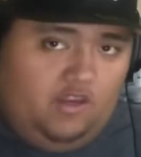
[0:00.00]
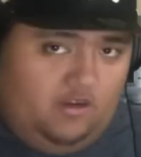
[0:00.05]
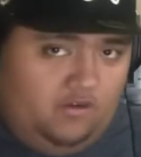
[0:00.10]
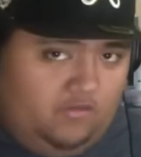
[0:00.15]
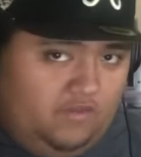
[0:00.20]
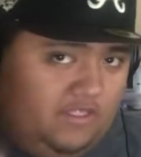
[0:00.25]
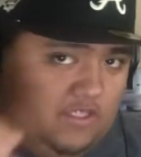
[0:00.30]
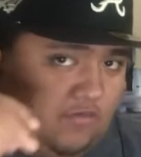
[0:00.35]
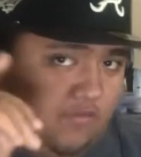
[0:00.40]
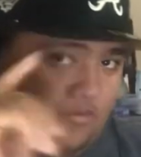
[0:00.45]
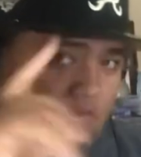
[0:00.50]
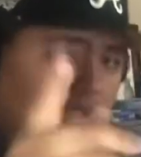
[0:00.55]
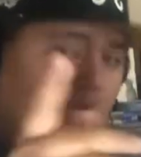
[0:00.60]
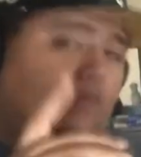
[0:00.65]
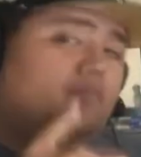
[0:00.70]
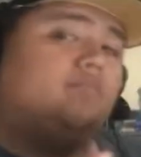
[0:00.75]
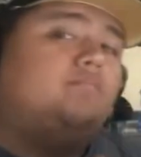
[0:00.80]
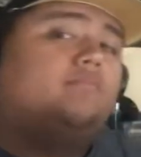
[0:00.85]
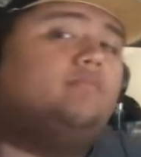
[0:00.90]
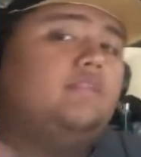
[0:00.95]
You know,
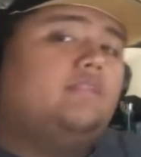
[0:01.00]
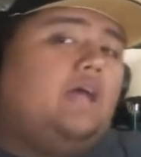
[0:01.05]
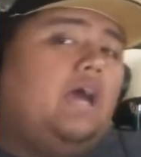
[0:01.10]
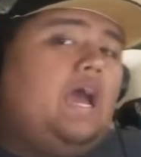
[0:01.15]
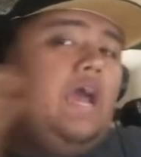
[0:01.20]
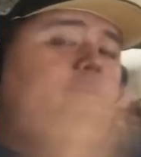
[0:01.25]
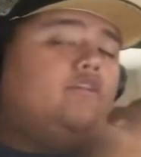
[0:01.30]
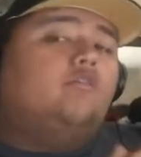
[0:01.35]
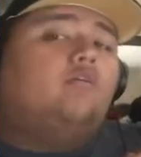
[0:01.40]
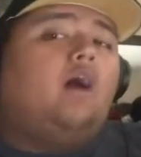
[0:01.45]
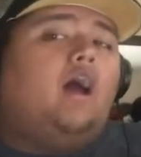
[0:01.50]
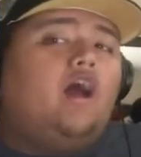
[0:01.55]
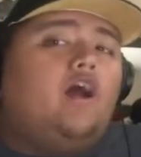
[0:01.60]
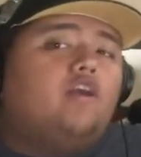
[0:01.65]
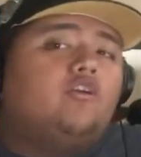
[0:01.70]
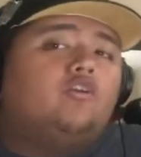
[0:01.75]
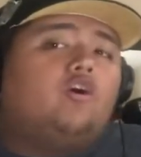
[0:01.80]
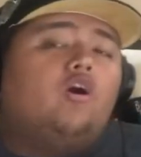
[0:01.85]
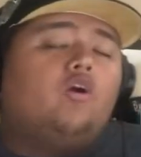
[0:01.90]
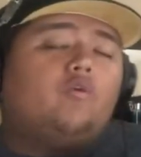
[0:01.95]
look, I
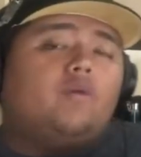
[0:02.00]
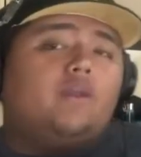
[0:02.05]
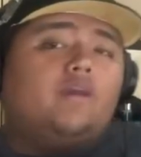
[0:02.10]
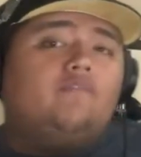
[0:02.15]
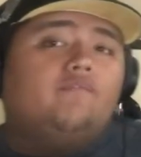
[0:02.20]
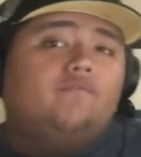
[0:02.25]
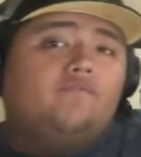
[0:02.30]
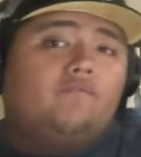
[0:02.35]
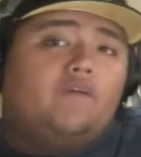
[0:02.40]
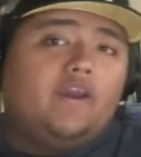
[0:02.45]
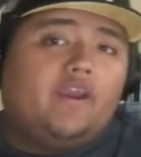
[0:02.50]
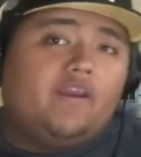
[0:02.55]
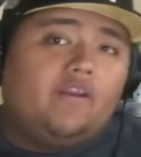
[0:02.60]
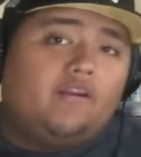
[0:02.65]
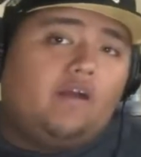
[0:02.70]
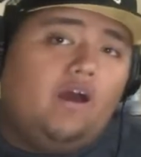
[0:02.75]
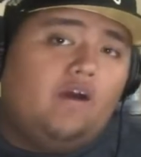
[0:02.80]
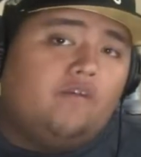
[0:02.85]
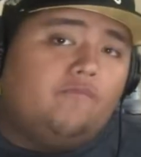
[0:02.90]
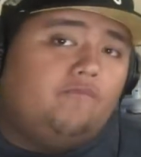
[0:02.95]
do agree on
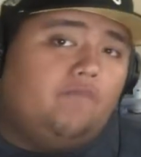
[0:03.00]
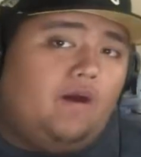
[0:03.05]
fucking